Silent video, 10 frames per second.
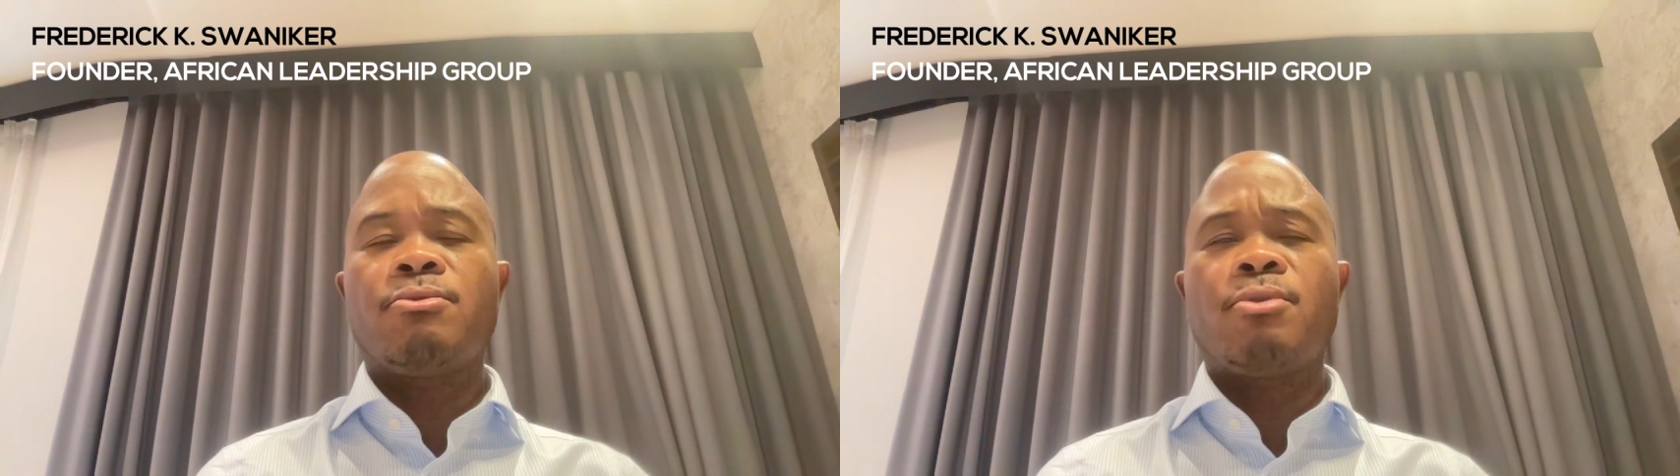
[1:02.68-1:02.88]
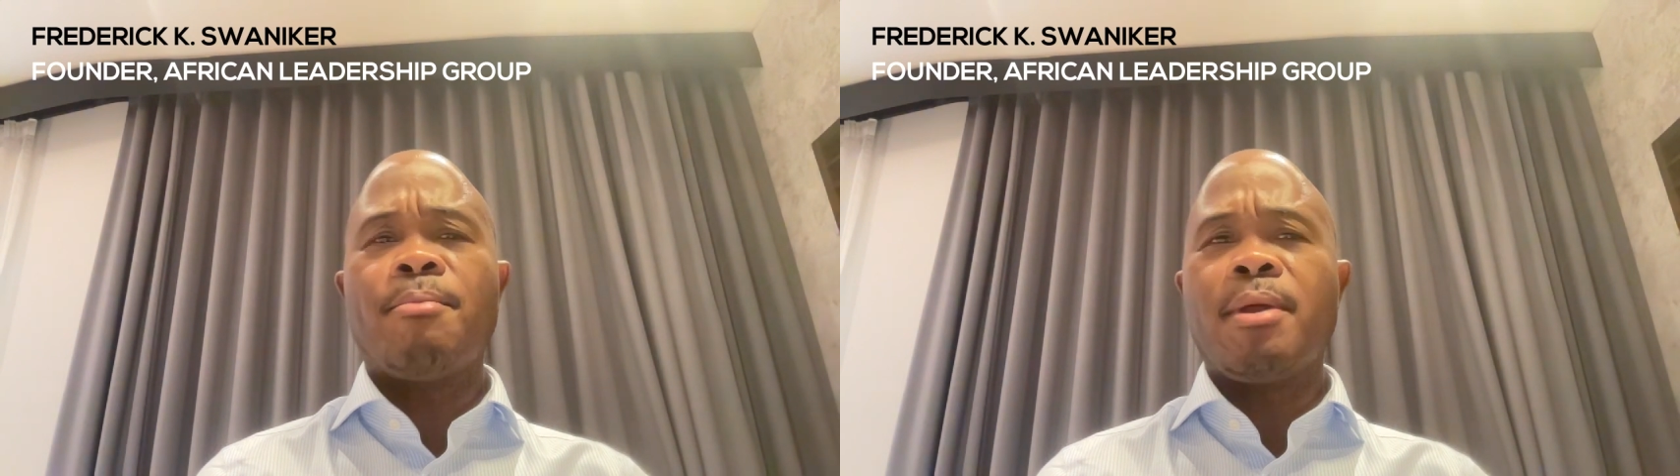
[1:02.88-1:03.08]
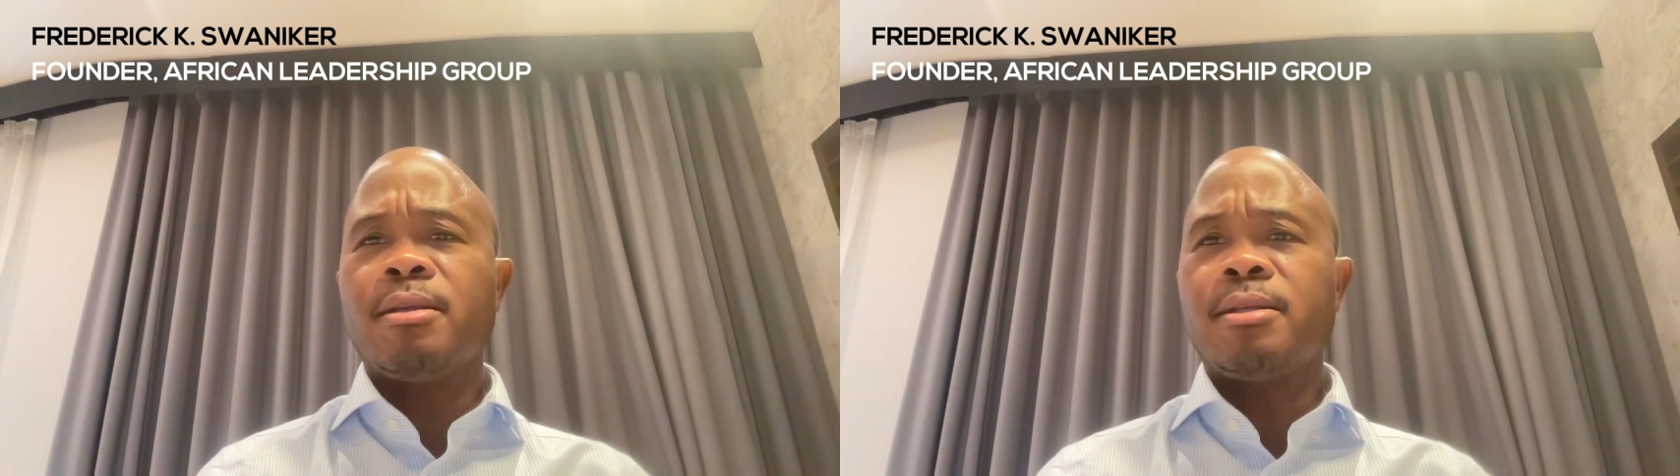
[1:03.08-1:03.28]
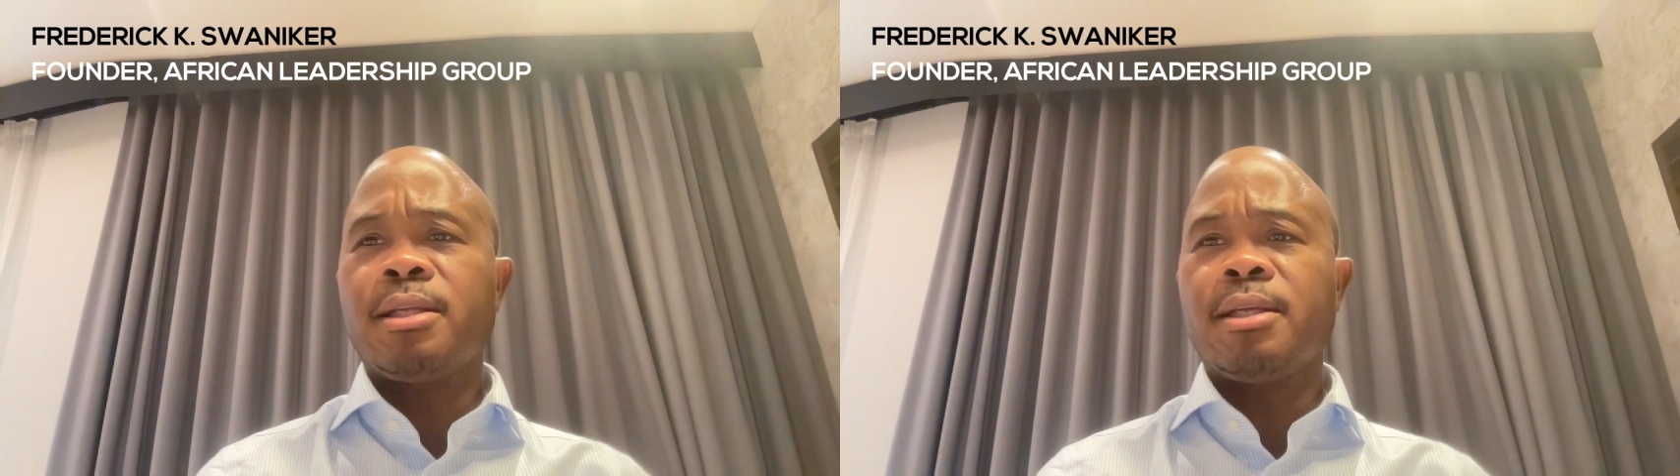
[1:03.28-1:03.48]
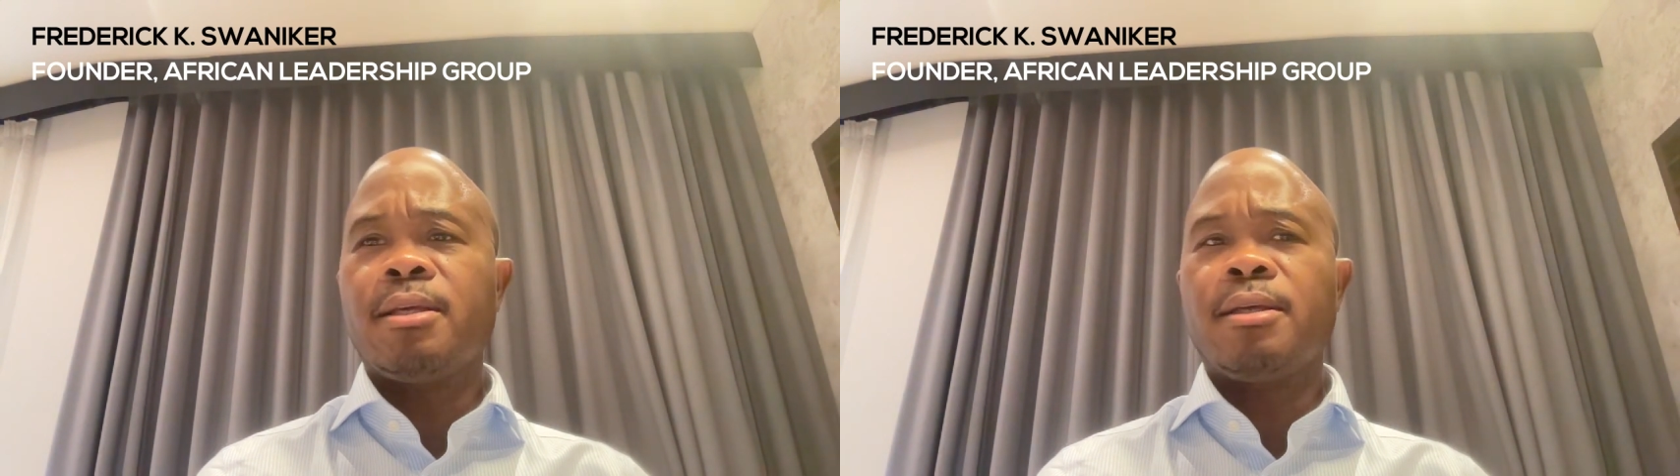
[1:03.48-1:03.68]

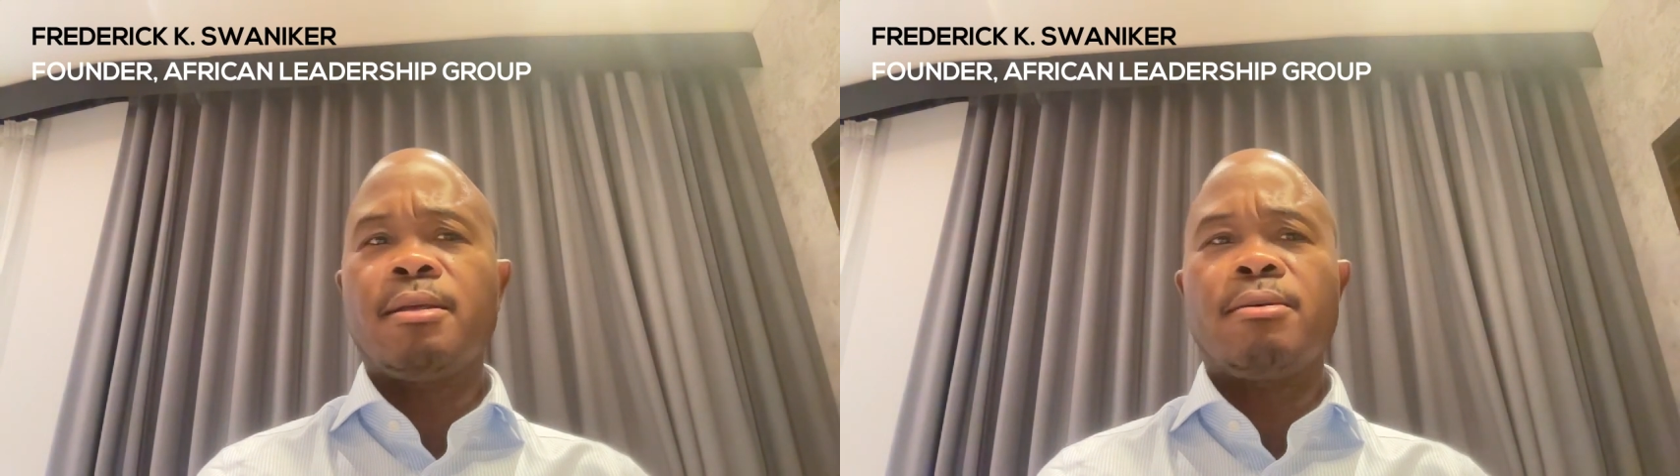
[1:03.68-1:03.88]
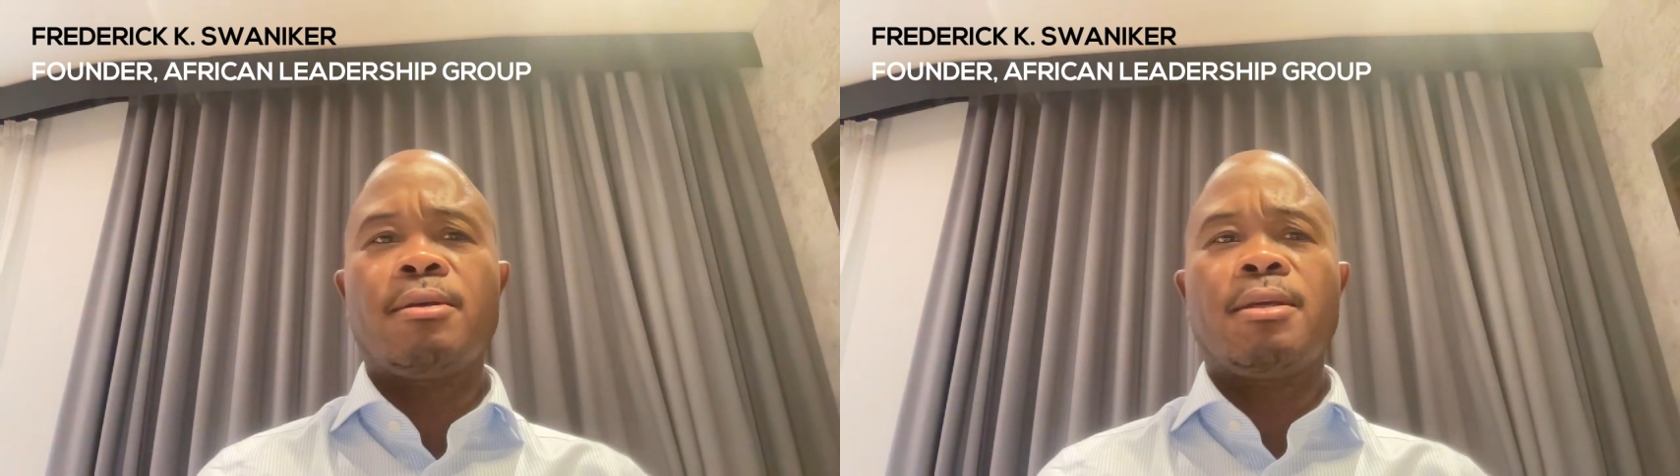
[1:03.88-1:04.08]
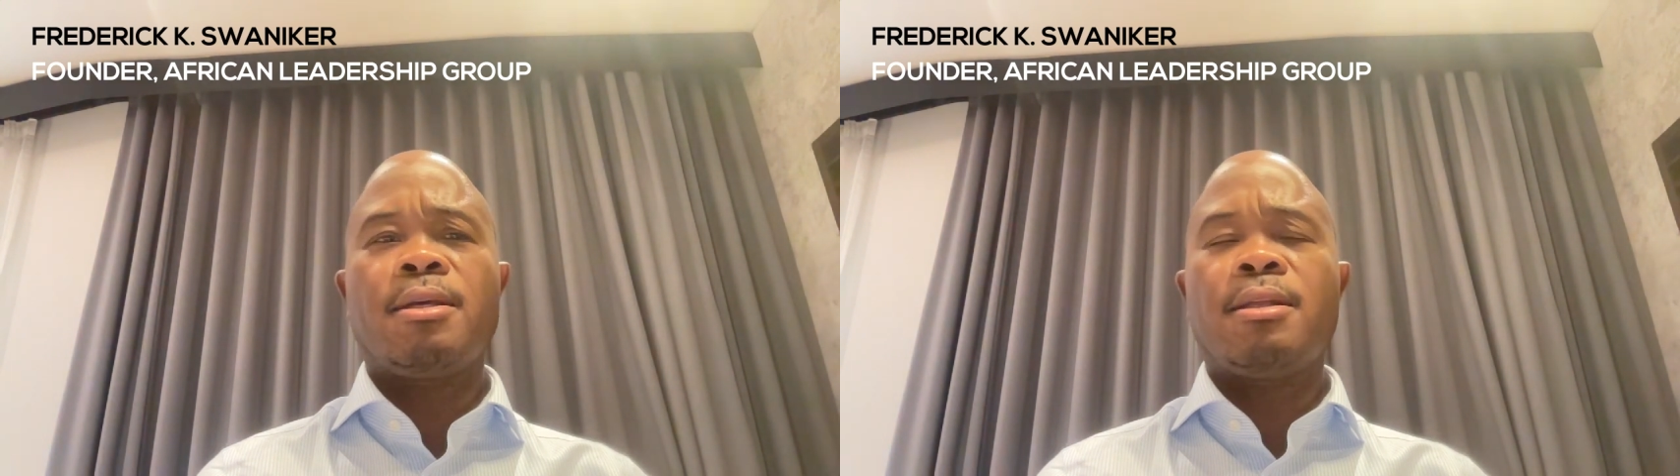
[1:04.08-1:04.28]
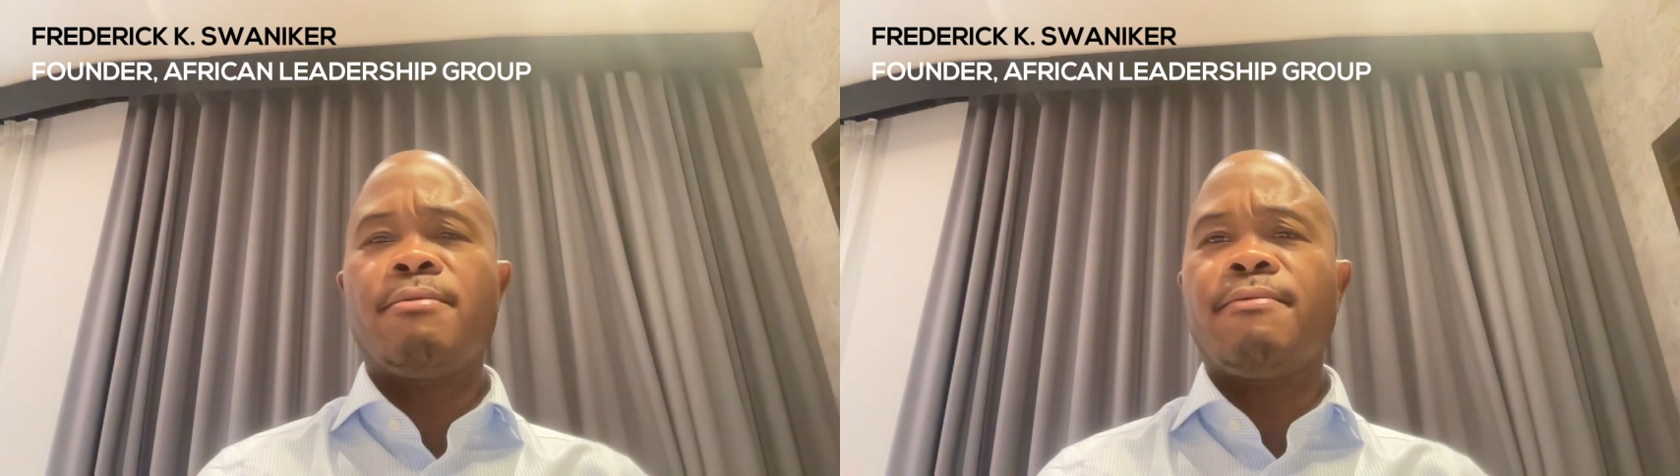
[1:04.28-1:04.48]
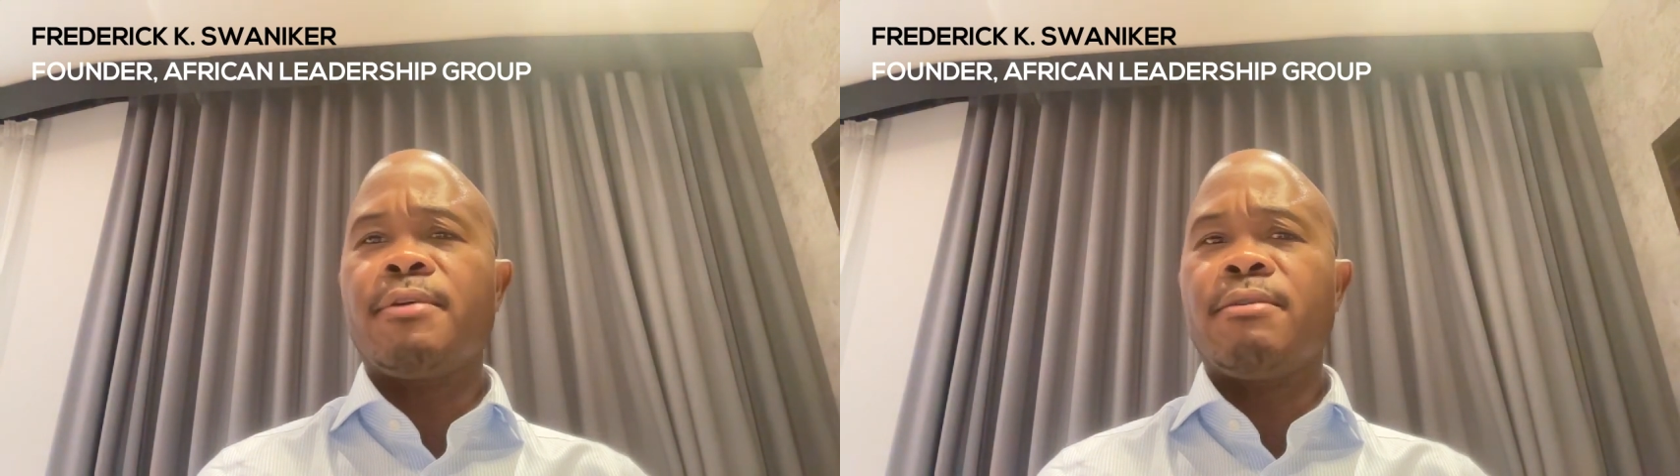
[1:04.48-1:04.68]
tremendously in